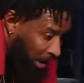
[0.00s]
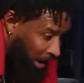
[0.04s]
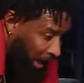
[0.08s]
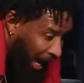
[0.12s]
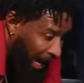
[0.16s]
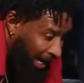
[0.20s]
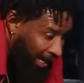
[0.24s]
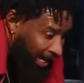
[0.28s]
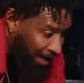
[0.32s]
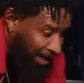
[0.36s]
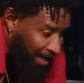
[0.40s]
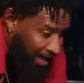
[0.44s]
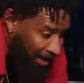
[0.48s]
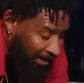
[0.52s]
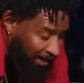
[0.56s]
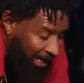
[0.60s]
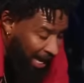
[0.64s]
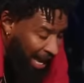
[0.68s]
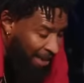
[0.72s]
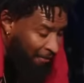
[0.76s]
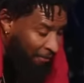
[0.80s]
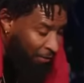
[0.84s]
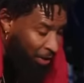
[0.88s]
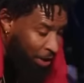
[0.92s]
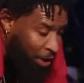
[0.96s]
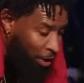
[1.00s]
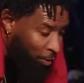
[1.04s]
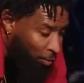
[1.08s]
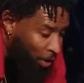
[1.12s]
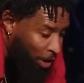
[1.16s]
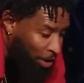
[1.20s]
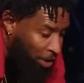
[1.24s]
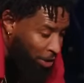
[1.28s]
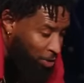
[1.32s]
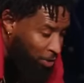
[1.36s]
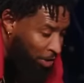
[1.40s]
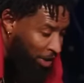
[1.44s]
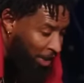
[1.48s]
And it gets heavier
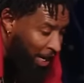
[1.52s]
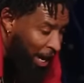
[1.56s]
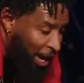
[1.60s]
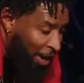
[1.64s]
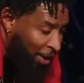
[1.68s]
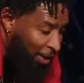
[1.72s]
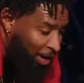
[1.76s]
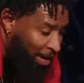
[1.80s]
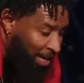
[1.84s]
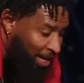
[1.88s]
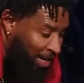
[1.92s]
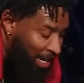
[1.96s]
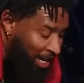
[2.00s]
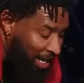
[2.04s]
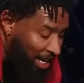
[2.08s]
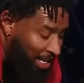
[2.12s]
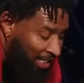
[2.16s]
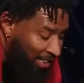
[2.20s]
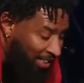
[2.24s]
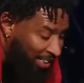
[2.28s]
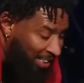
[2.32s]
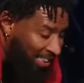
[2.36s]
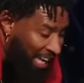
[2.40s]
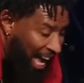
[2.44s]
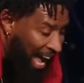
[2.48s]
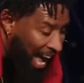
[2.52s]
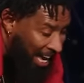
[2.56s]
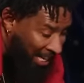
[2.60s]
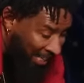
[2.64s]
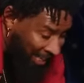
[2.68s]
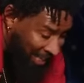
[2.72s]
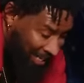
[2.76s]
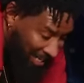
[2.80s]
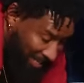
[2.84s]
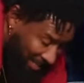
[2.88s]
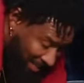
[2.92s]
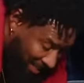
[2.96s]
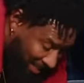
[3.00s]
when you're carrying it in
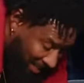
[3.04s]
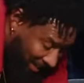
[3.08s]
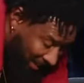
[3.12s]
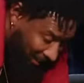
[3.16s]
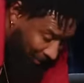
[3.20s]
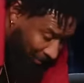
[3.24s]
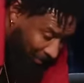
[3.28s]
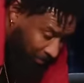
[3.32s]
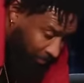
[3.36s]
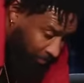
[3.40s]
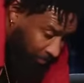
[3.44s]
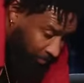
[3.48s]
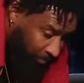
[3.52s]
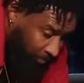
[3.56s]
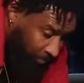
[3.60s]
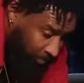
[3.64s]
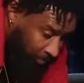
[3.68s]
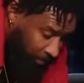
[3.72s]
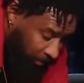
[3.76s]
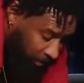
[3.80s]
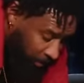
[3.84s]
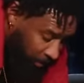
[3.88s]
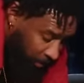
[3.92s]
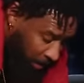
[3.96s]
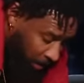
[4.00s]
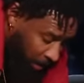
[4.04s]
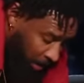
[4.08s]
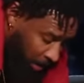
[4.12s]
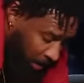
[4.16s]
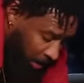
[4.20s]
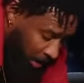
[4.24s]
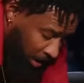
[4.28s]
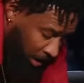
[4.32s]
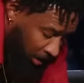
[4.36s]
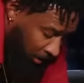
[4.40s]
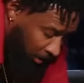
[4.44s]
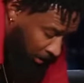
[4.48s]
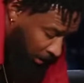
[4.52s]
silence.
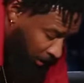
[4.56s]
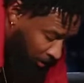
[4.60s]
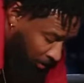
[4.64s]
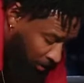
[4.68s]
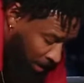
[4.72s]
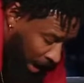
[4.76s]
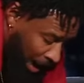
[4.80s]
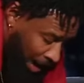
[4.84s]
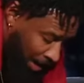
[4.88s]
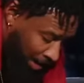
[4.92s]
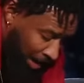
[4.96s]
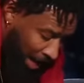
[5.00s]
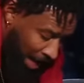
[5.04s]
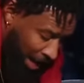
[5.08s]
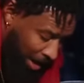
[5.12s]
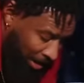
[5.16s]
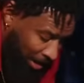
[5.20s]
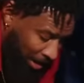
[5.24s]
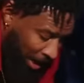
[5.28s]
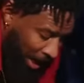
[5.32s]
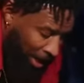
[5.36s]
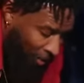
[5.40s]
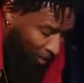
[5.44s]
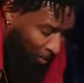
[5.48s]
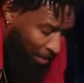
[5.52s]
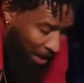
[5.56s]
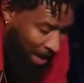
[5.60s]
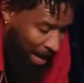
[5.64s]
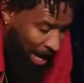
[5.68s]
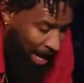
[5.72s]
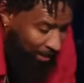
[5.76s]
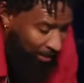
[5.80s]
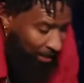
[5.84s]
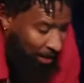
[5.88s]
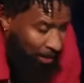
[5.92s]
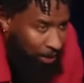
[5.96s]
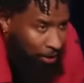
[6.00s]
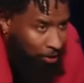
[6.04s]
So right now, God, we
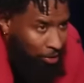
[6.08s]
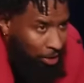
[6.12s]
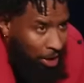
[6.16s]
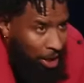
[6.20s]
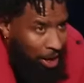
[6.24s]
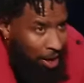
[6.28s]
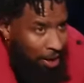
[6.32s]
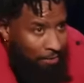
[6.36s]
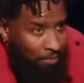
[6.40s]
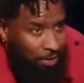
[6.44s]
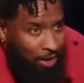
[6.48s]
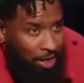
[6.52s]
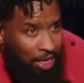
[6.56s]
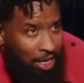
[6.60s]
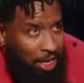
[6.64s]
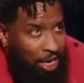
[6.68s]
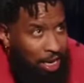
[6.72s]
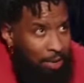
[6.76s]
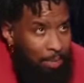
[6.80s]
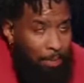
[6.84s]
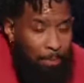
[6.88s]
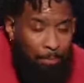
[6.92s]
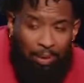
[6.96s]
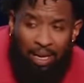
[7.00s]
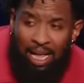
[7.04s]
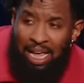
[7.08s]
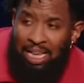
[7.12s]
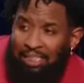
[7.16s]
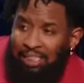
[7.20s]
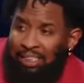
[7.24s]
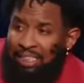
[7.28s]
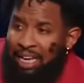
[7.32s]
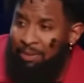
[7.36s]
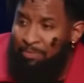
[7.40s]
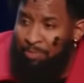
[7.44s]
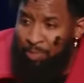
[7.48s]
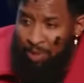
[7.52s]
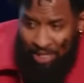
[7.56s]
ask that you cover, keep, bless,
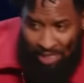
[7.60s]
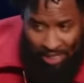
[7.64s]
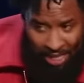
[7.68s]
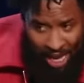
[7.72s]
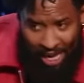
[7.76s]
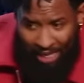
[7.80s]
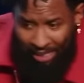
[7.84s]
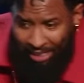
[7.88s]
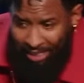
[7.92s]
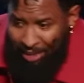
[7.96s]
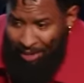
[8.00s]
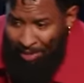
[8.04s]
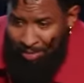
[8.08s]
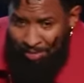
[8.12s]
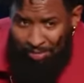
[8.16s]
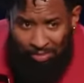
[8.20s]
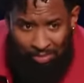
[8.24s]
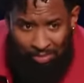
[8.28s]
and protect them.